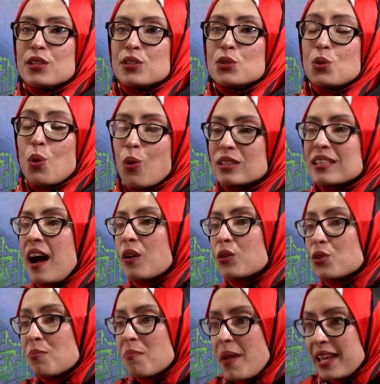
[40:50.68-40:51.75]
taught how
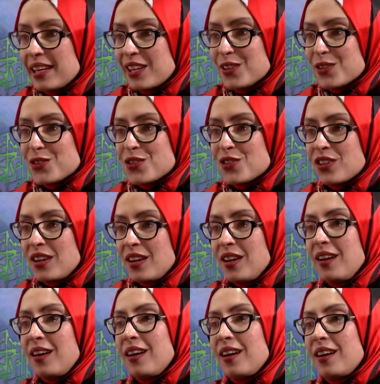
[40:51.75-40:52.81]
to manage
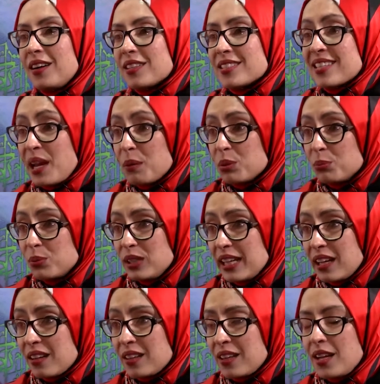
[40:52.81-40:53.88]
mm. uh,
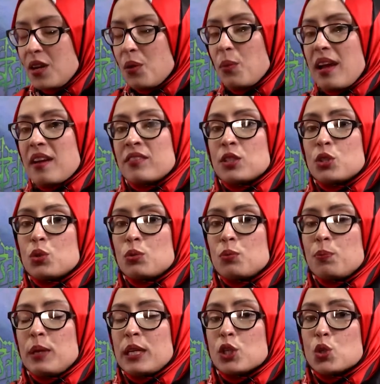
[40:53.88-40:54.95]
cyberbullying we haven't
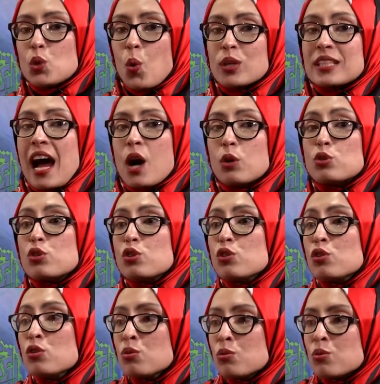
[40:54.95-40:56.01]
been taught how to
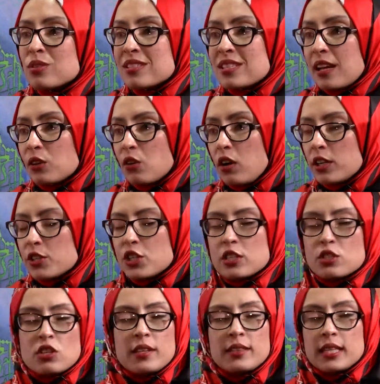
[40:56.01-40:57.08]
use technology.
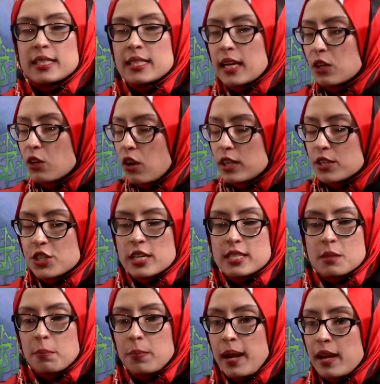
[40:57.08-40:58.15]
It's not that technology as
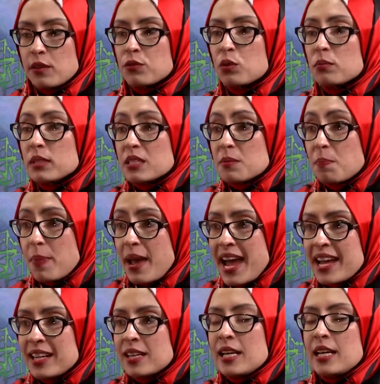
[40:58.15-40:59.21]
a platform is
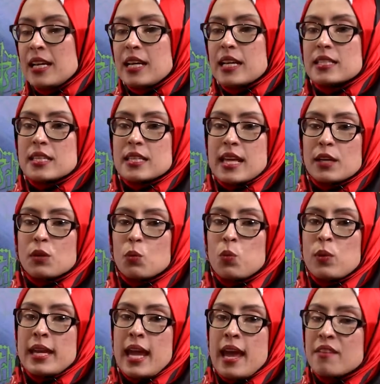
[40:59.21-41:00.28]
bad, it's that
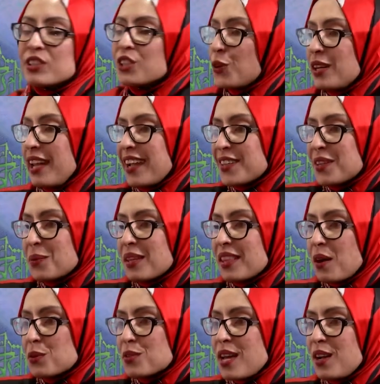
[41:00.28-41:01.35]
we haven't connected with
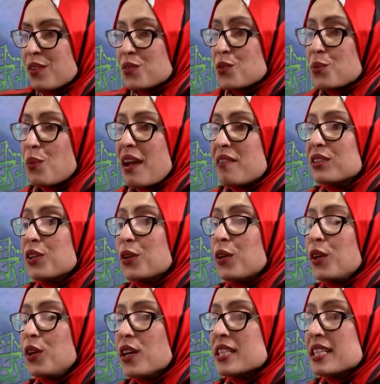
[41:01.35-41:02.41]
ourselves. Yes. We haven't
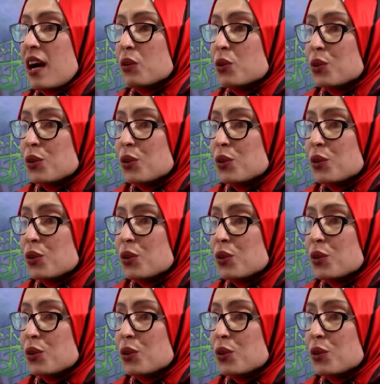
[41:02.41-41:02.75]
learned how to